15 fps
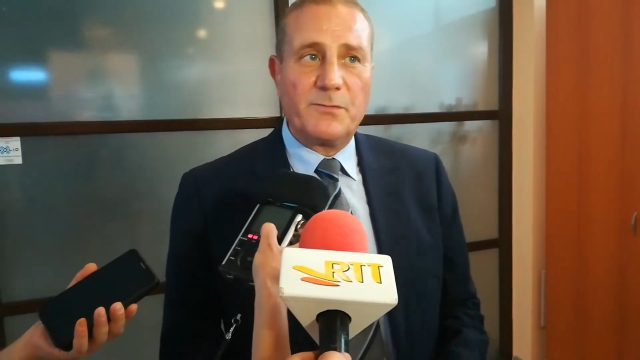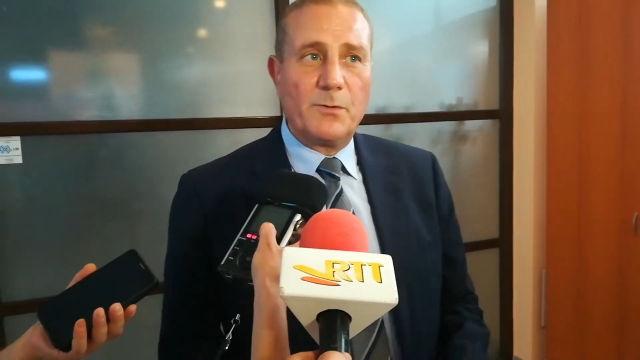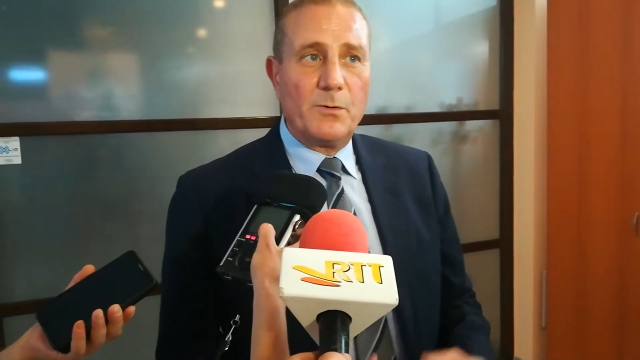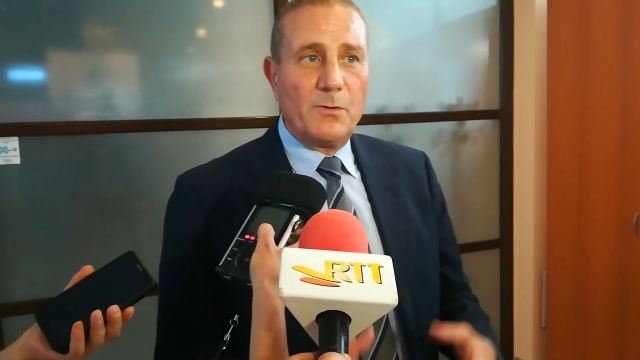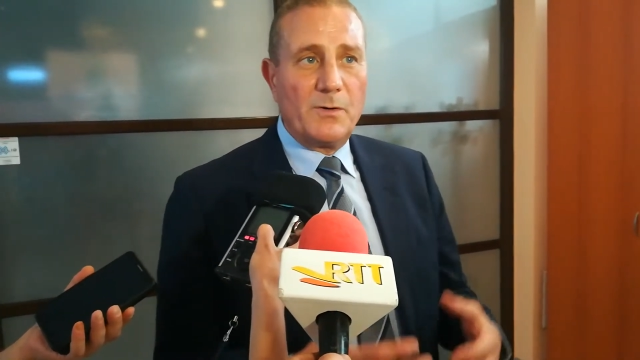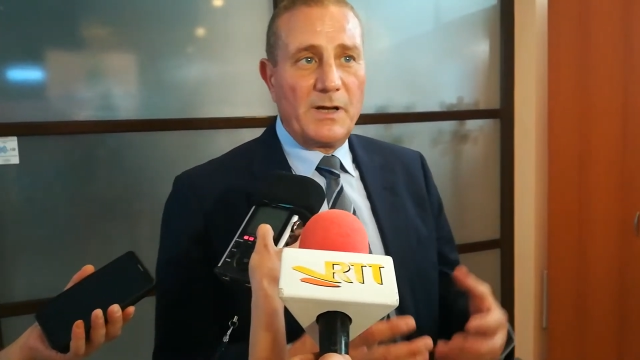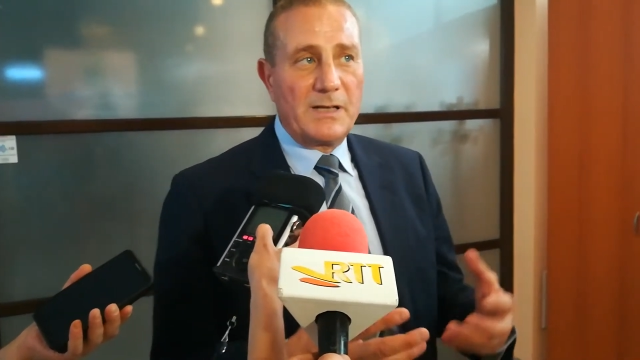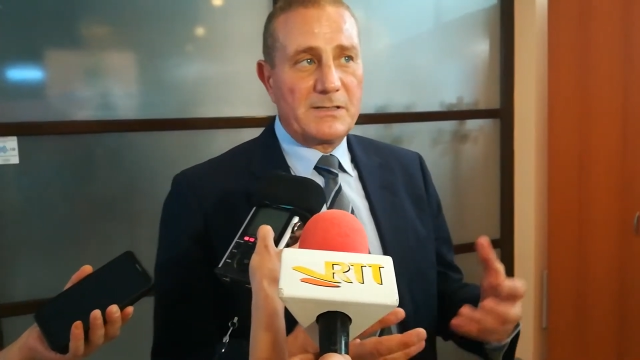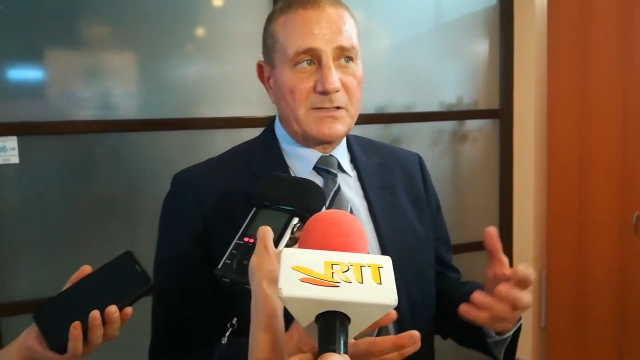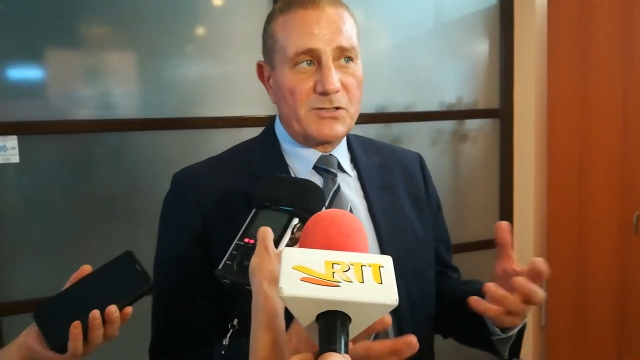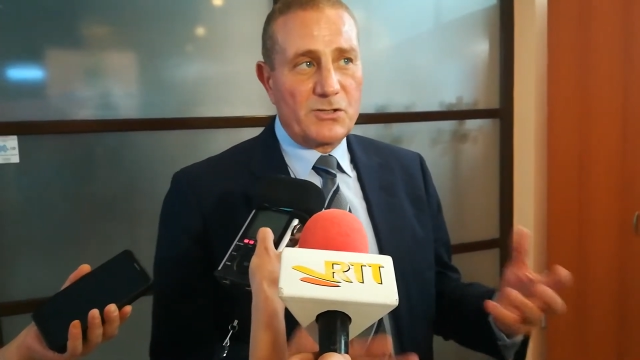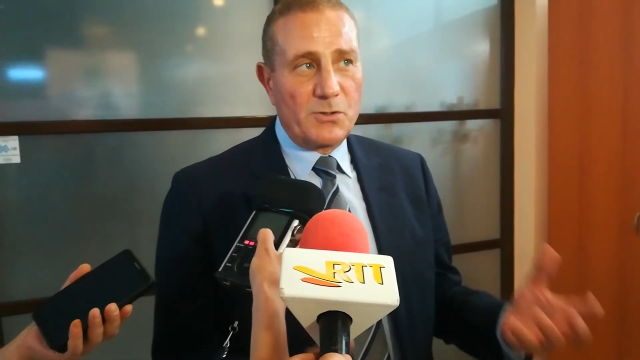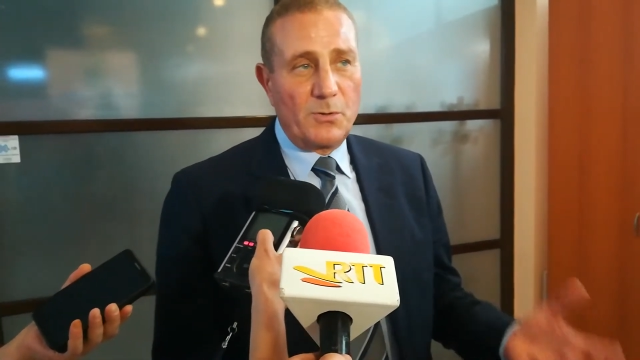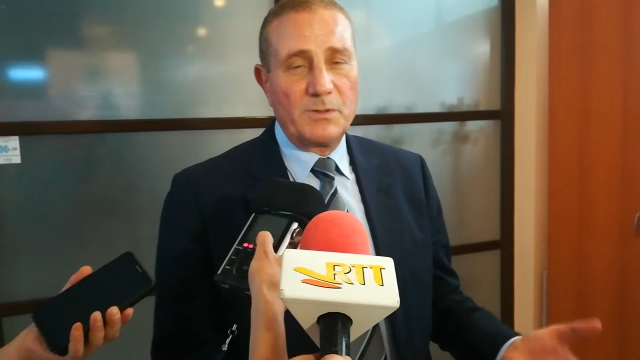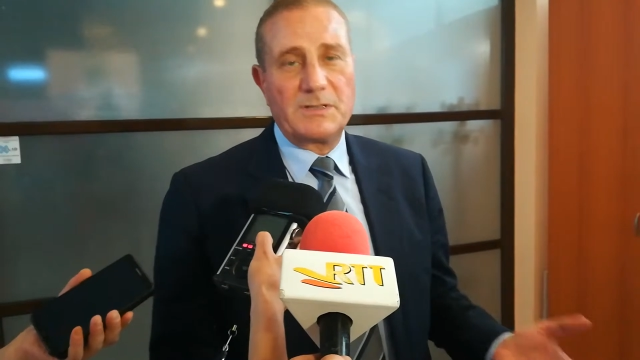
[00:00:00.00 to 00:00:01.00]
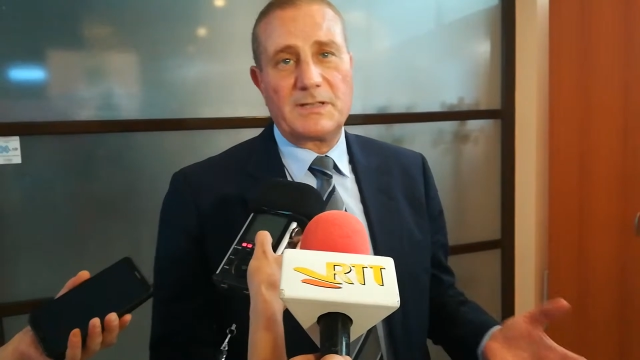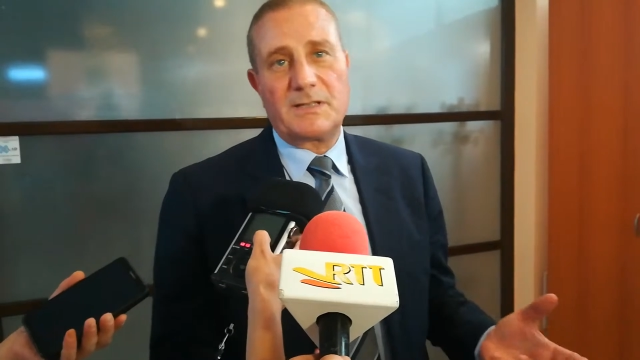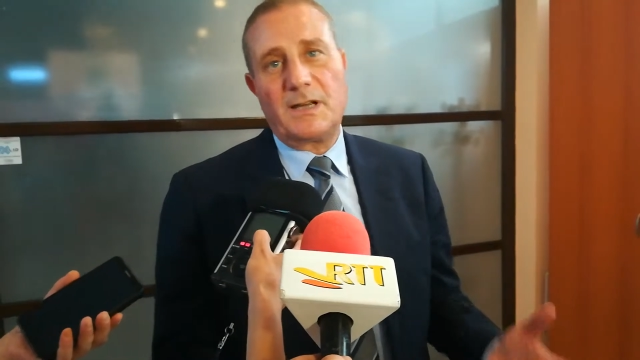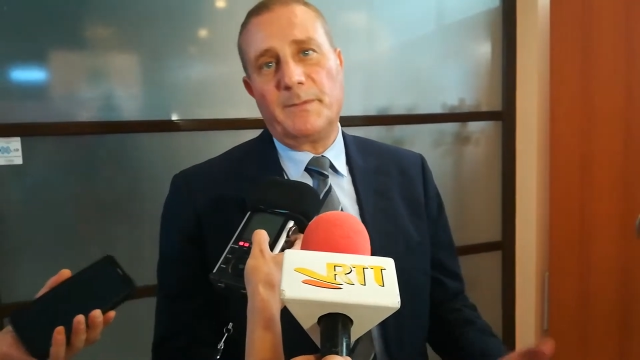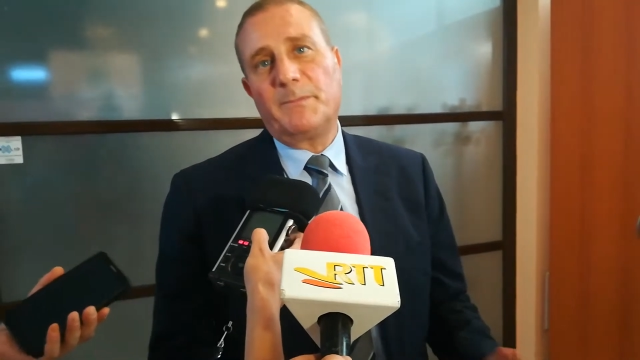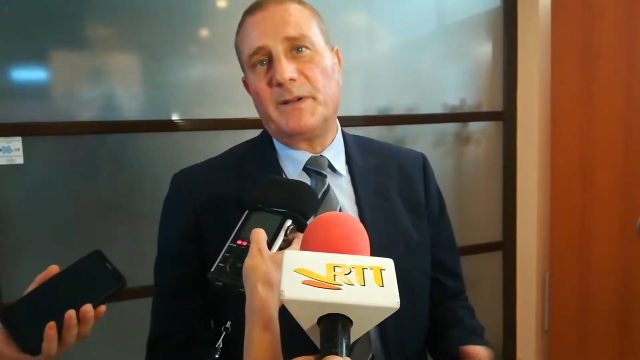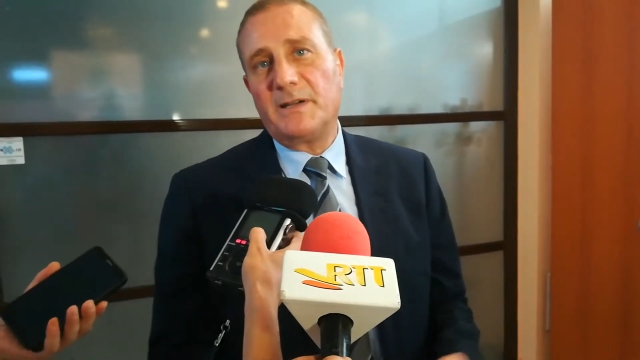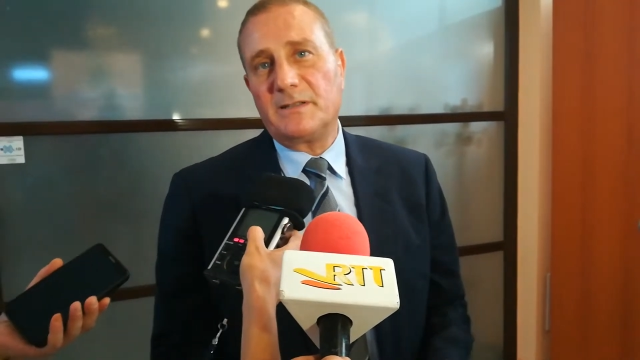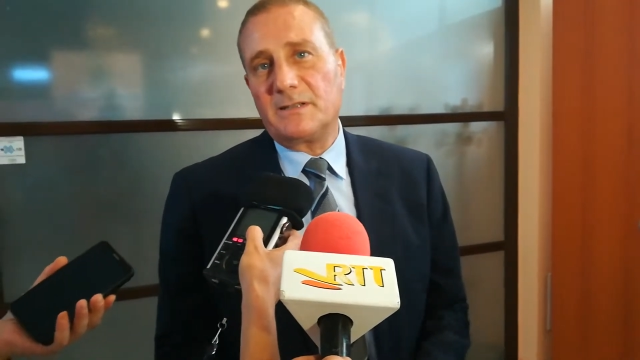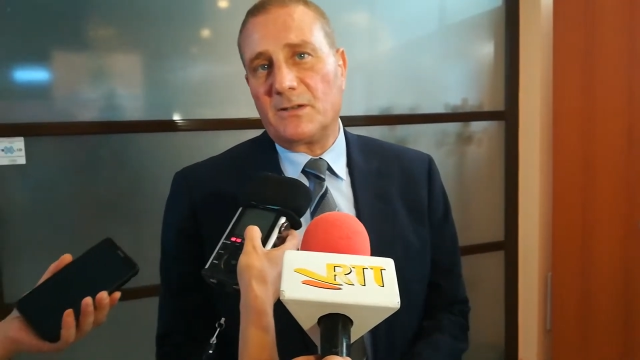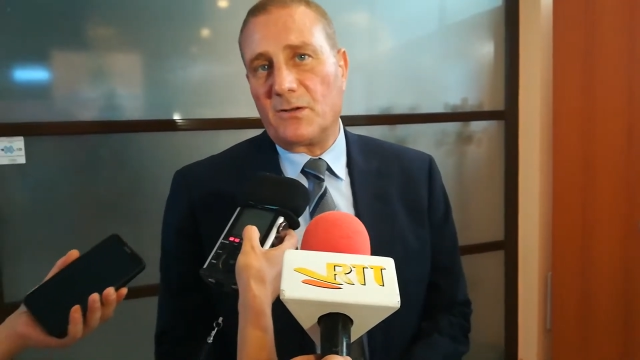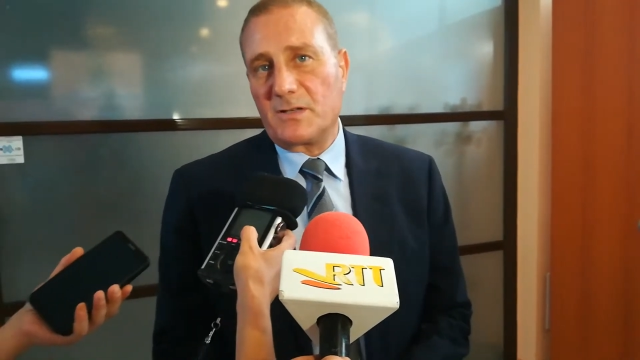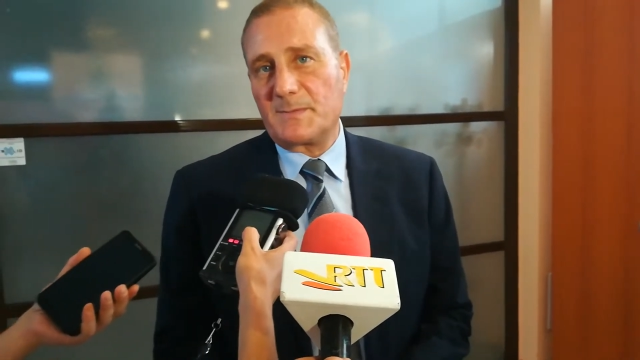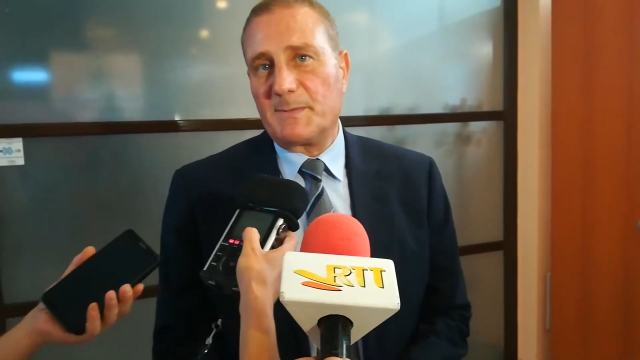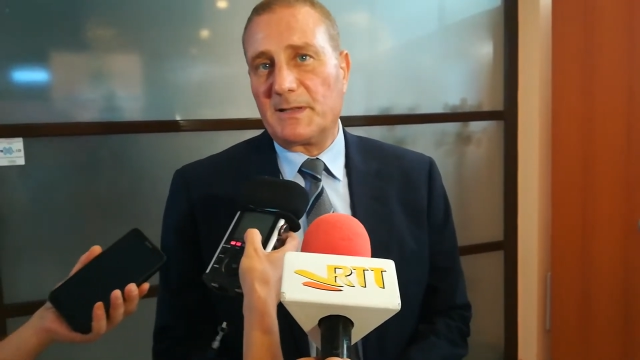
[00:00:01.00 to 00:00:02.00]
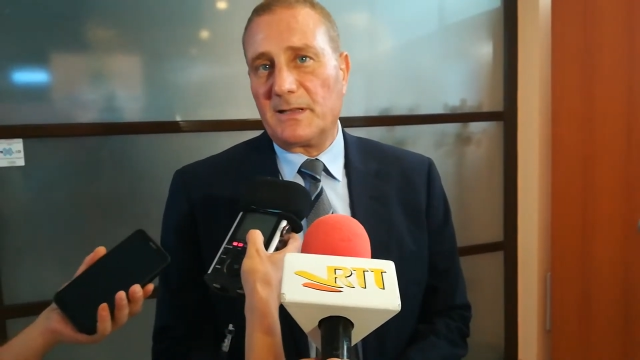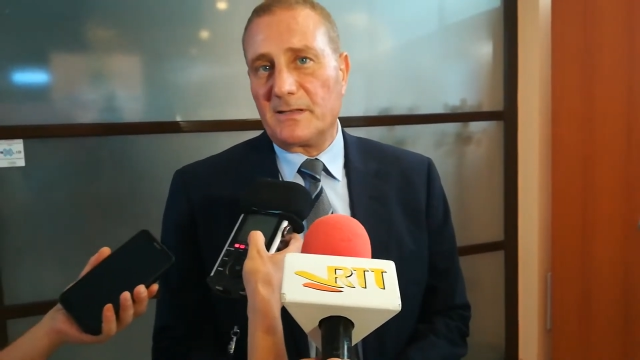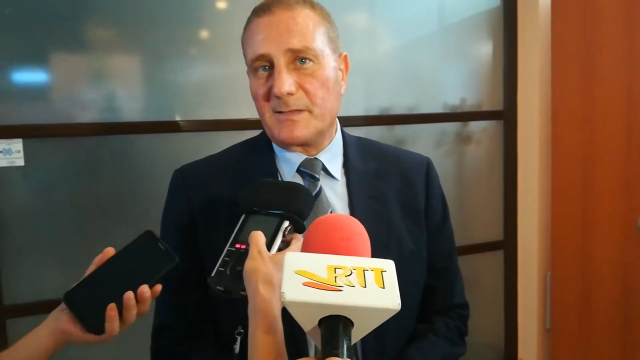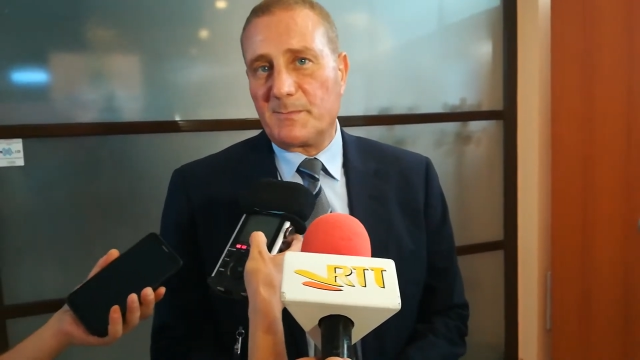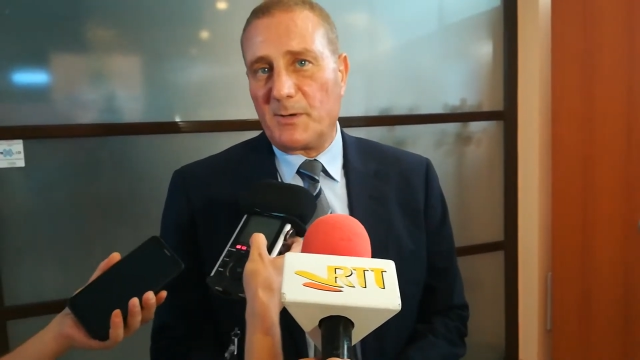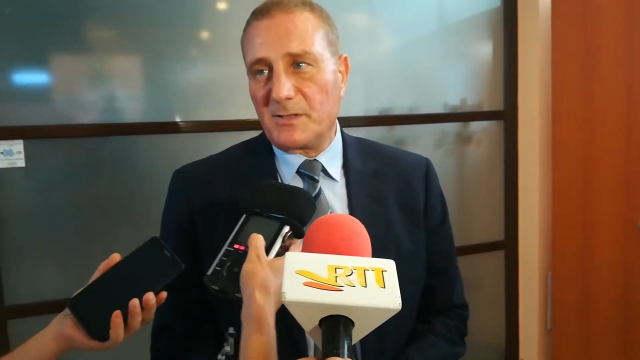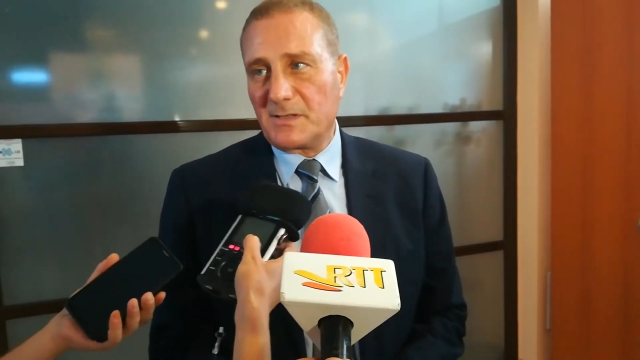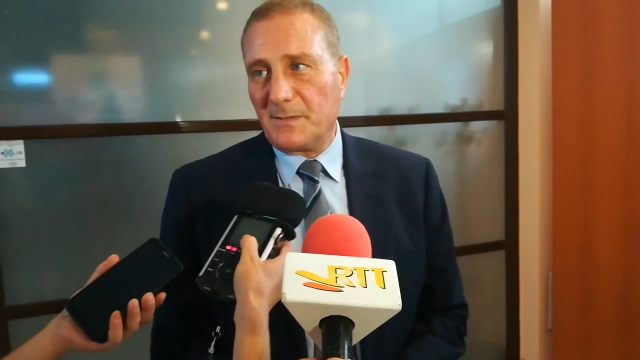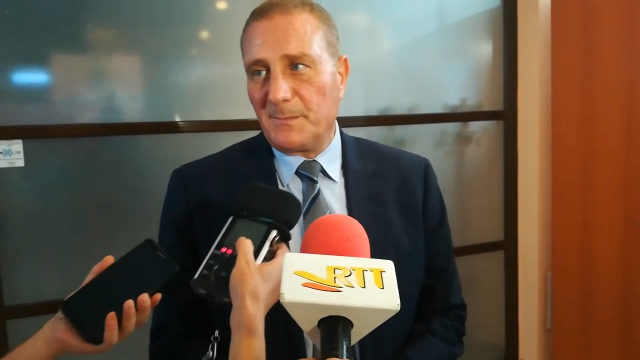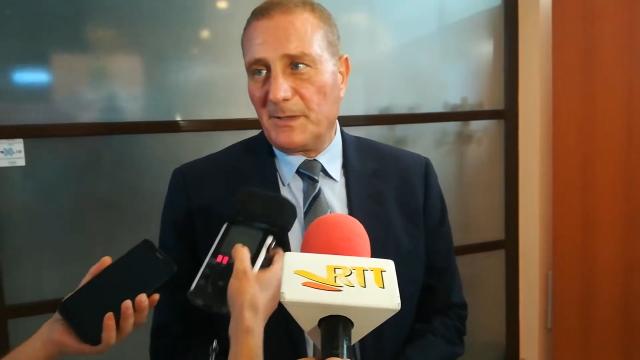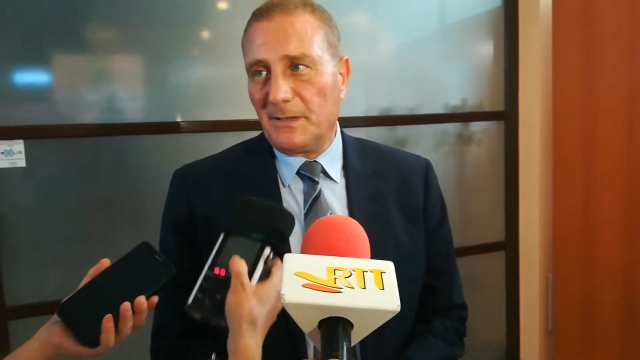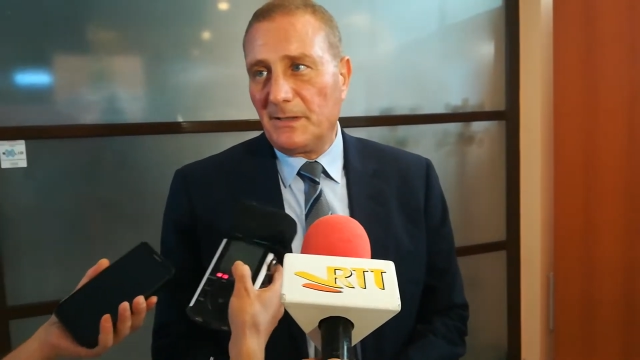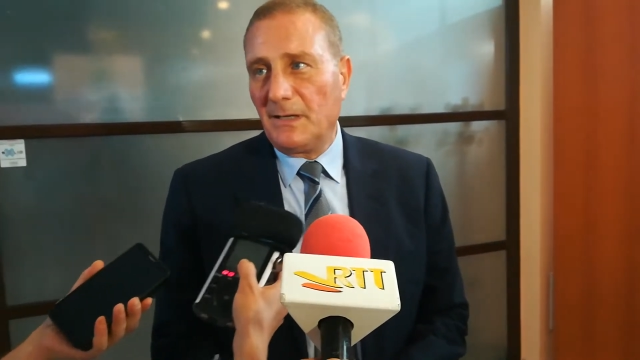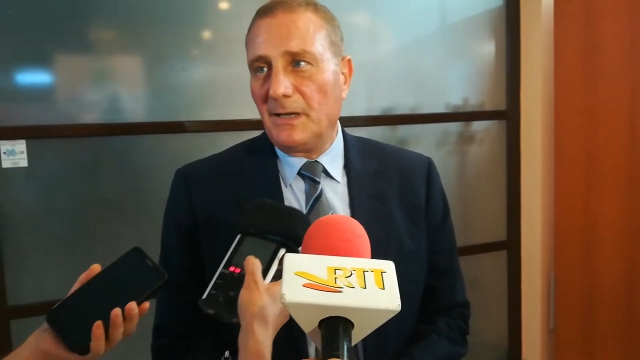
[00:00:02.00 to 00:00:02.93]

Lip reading: for as short a time period in hospital as possible